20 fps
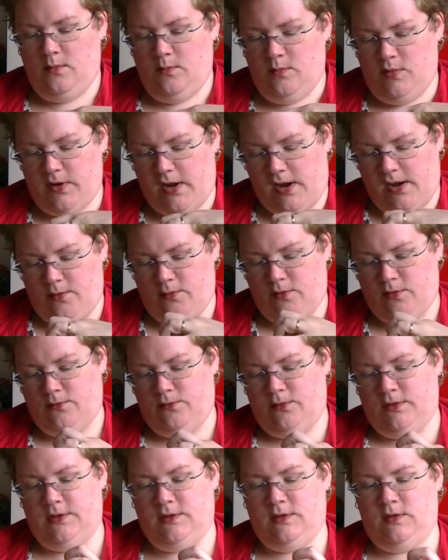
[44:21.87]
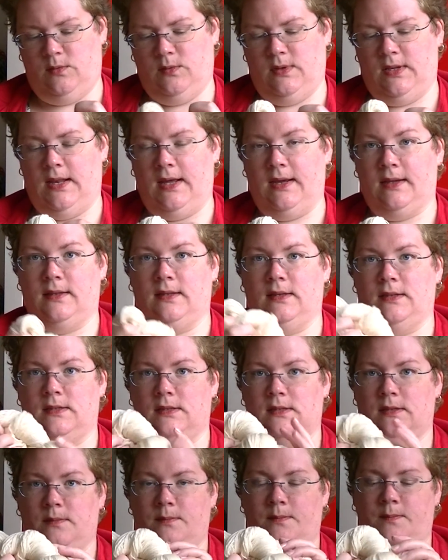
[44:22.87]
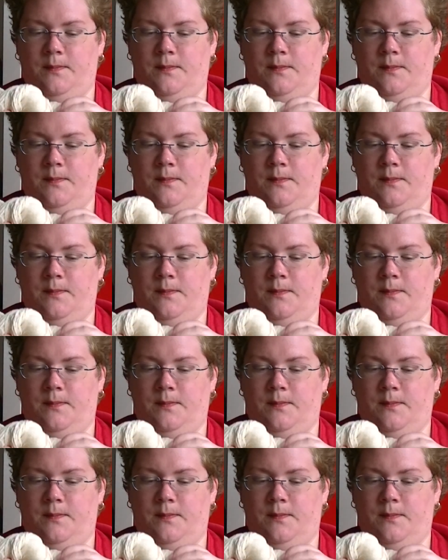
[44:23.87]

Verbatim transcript: but I will always do it like this